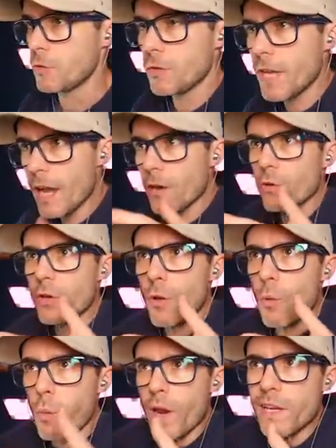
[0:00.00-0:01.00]
You get all
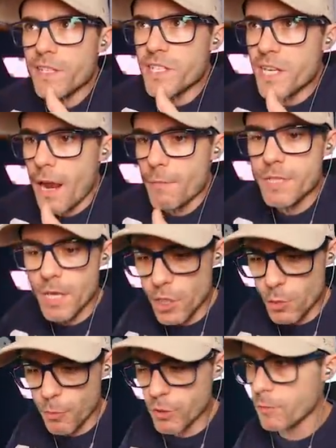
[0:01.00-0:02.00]
your weed stems and
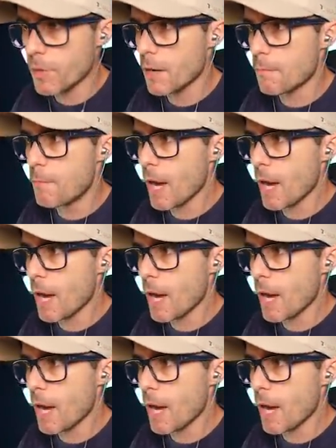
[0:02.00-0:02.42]
you put them in a